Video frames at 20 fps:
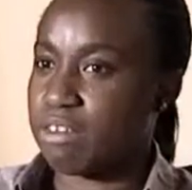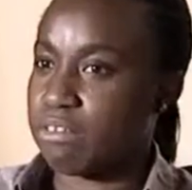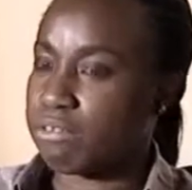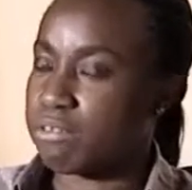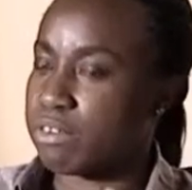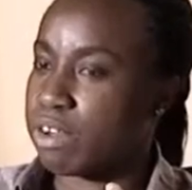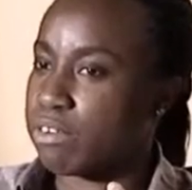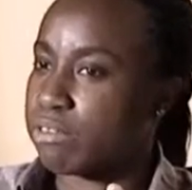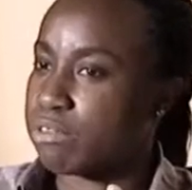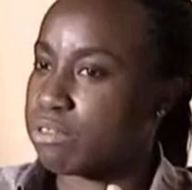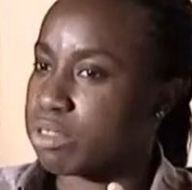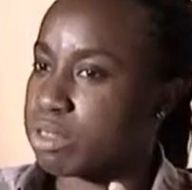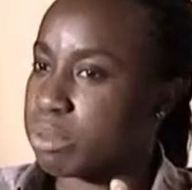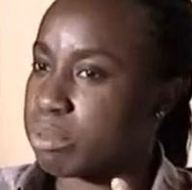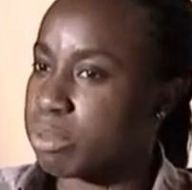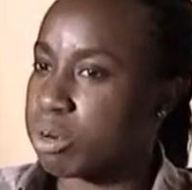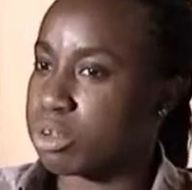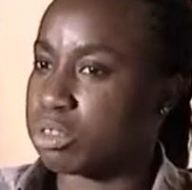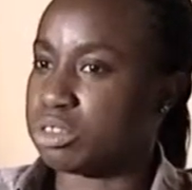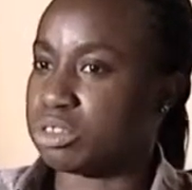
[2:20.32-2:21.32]
of the
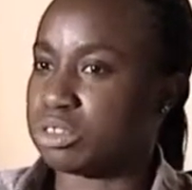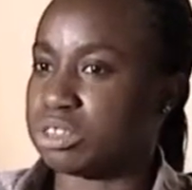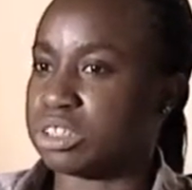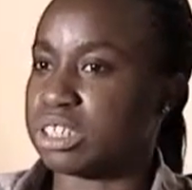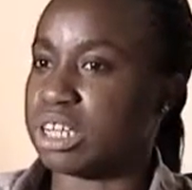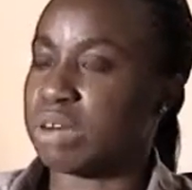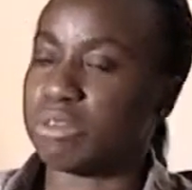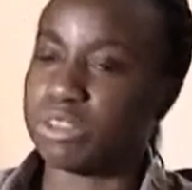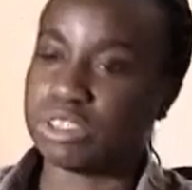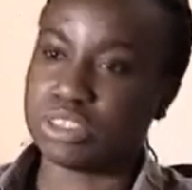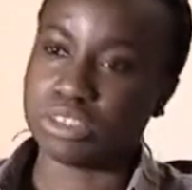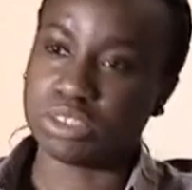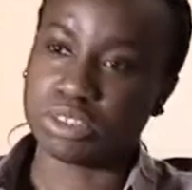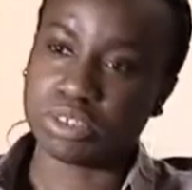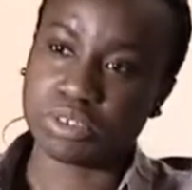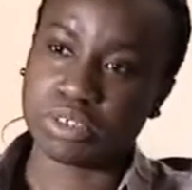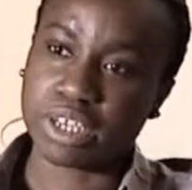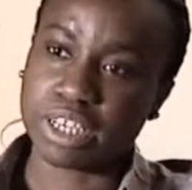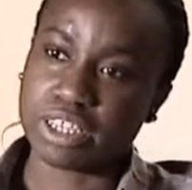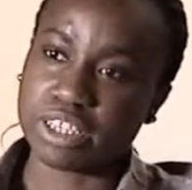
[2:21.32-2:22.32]
modules I wanted to
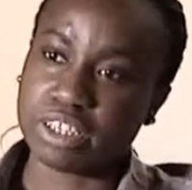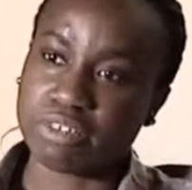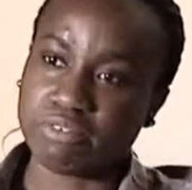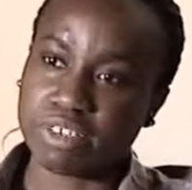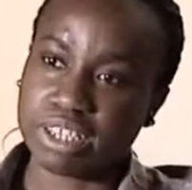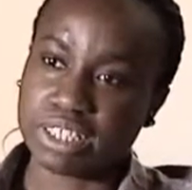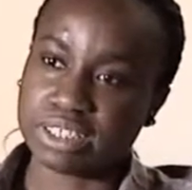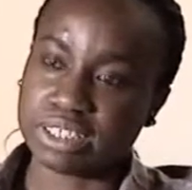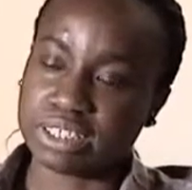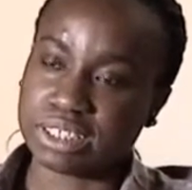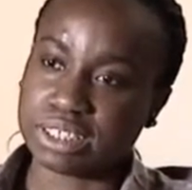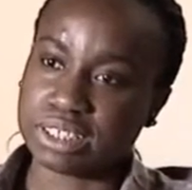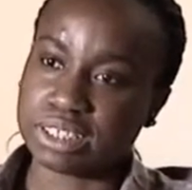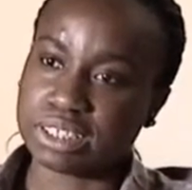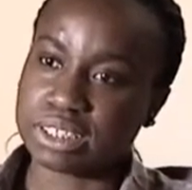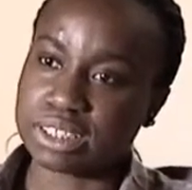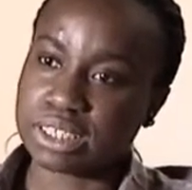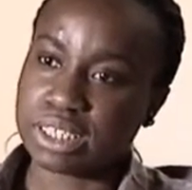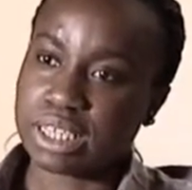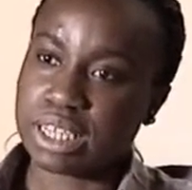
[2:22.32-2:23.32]
do at
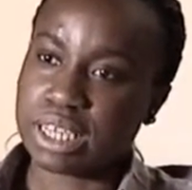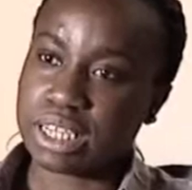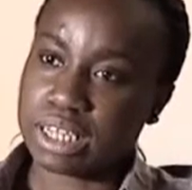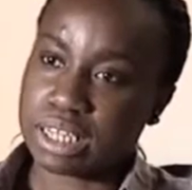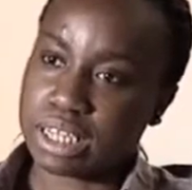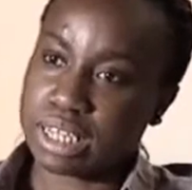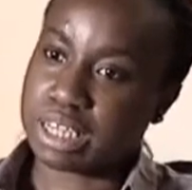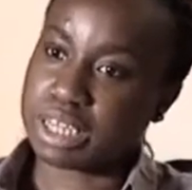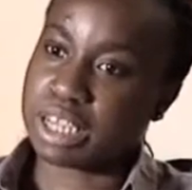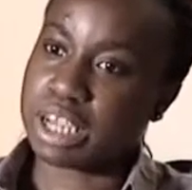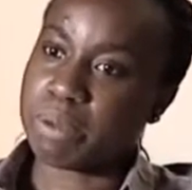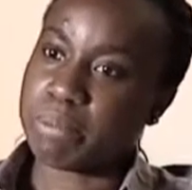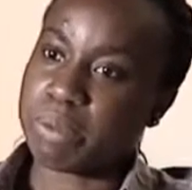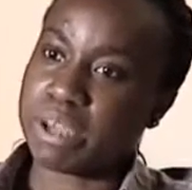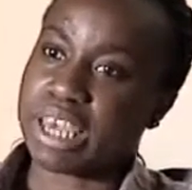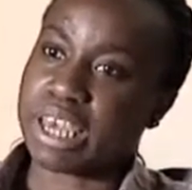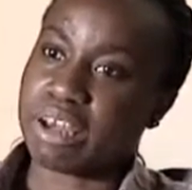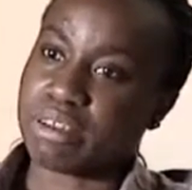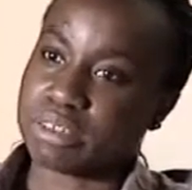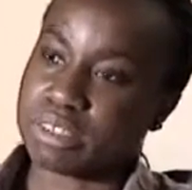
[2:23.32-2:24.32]
university, and then
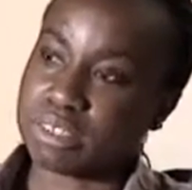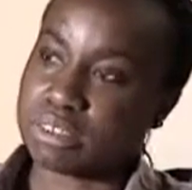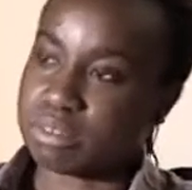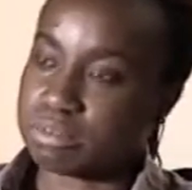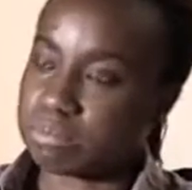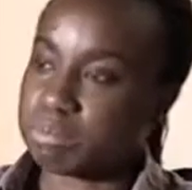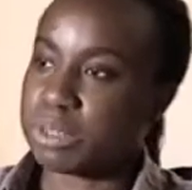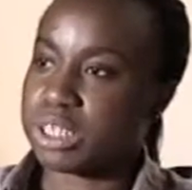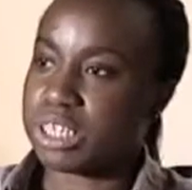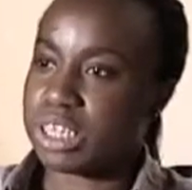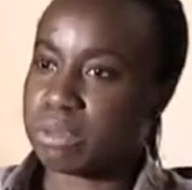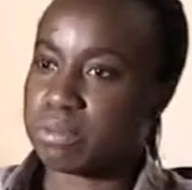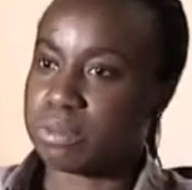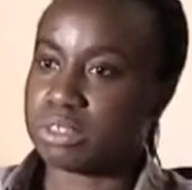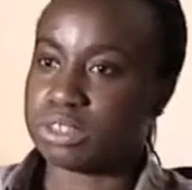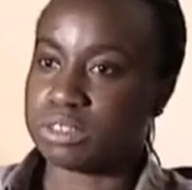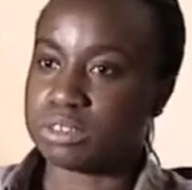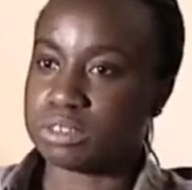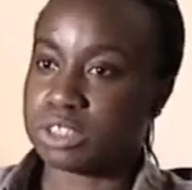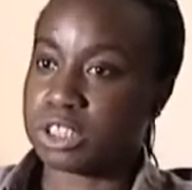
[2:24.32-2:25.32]
coming out and being
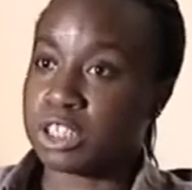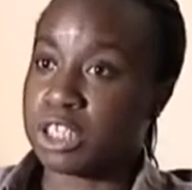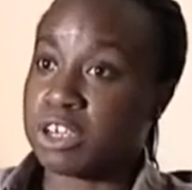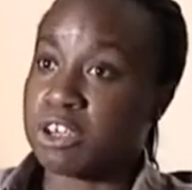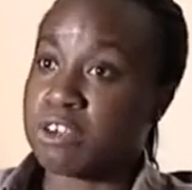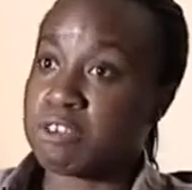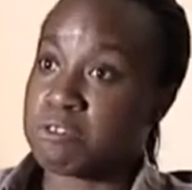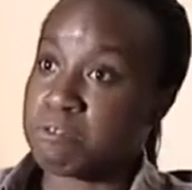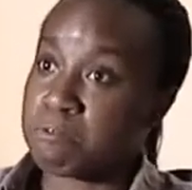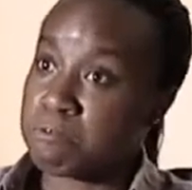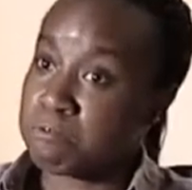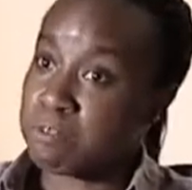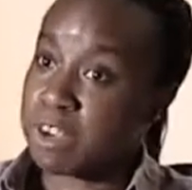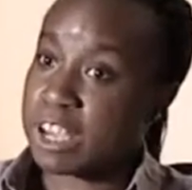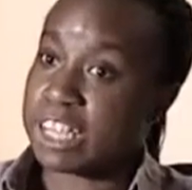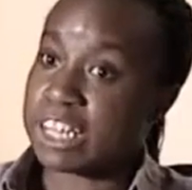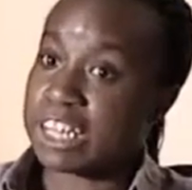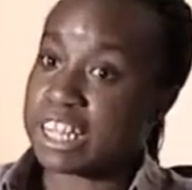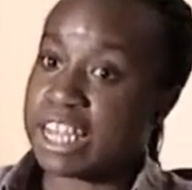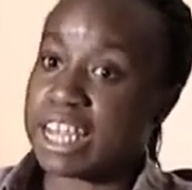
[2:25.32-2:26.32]
able to
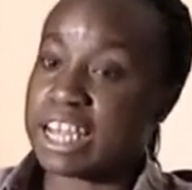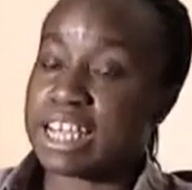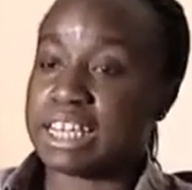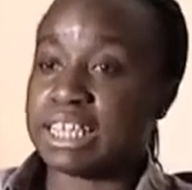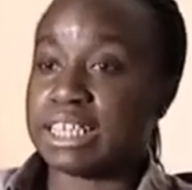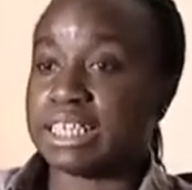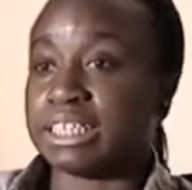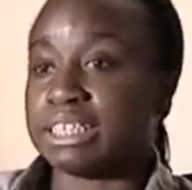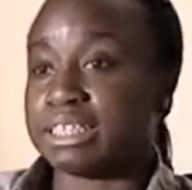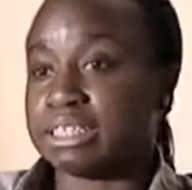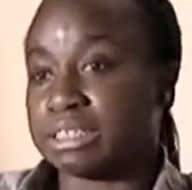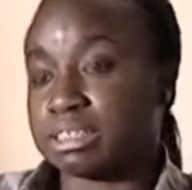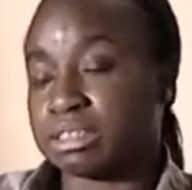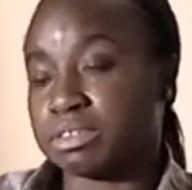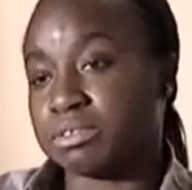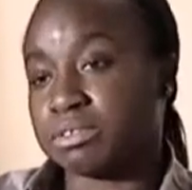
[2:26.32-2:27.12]
find a